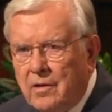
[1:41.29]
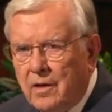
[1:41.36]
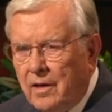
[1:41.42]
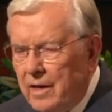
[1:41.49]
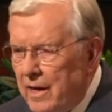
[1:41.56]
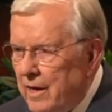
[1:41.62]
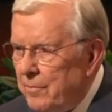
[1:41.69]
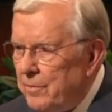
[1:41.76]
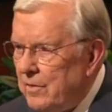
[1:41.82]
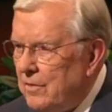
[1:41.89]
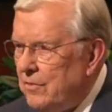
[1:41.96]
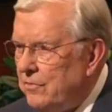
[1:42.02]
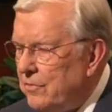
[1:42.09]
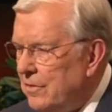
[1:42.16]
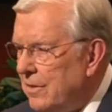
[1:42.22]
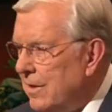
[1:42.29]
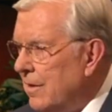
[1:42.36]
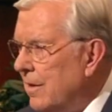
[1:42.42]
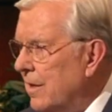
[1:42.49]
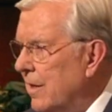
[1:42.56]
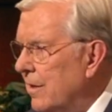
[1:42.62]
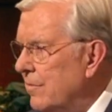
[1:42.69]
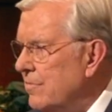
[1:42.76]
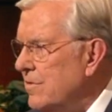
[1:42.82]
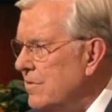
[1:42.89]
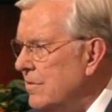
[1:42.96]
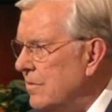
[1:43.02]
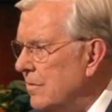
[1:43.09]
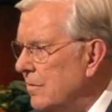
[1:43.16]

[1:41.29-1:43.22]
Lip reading: and happiness in our lives?